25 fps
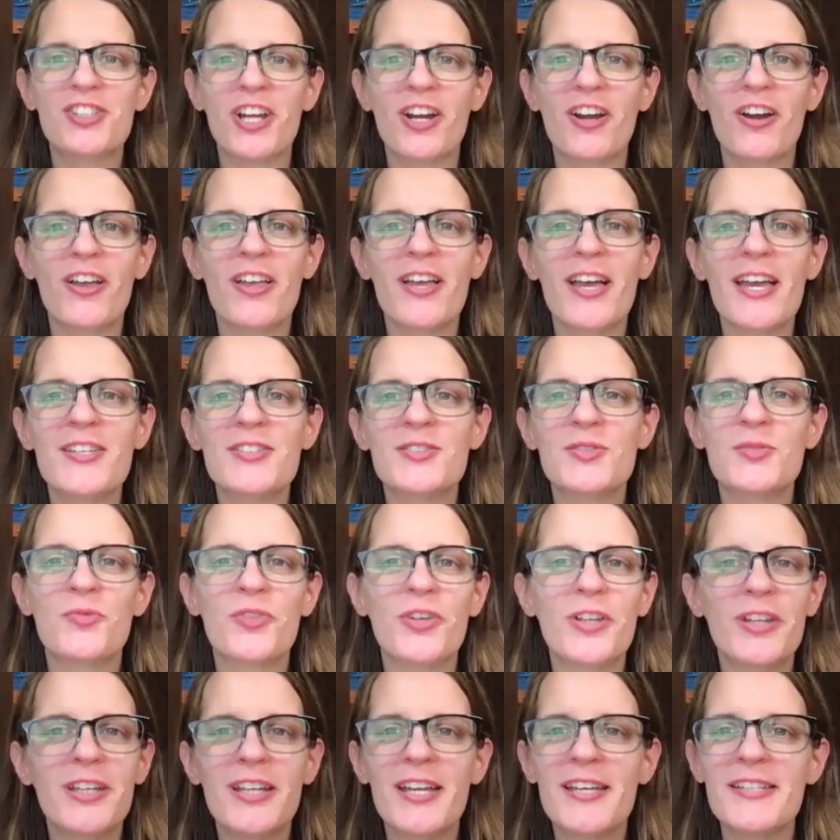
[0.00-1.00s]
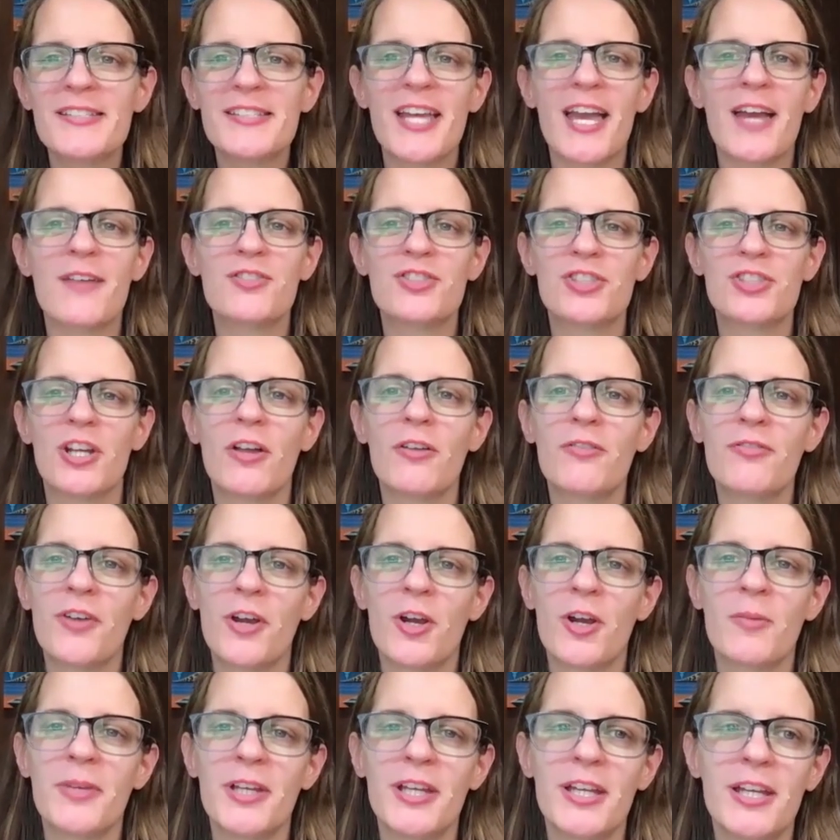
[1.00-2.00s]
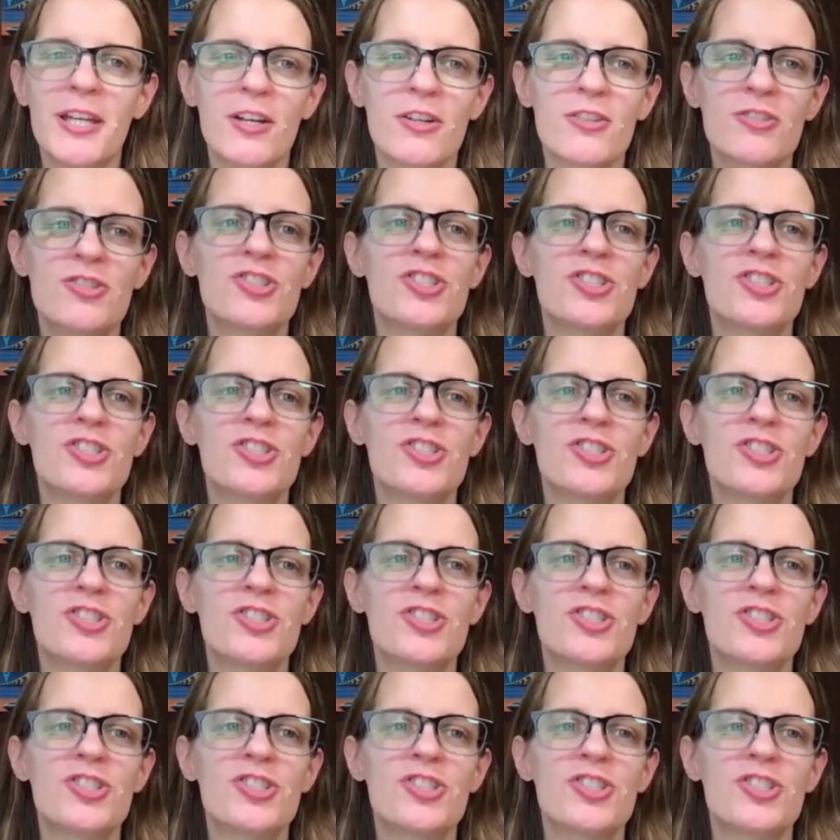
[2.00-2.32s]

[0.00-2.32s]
Cheryl. It's really nice to have Cheryl Ferrebee here.